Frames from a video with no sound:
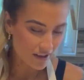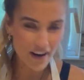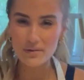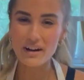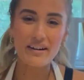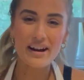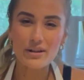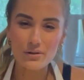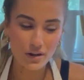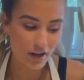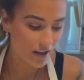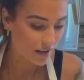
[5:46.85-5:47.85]
I don't care how you
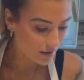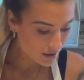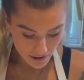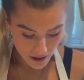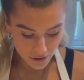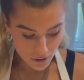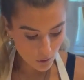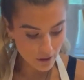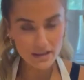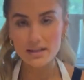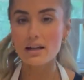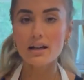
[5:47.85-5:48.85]
cook it. Then you're going
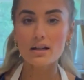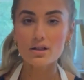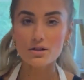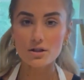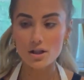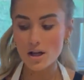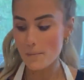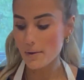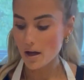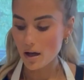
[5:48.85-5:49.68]
to take syrup,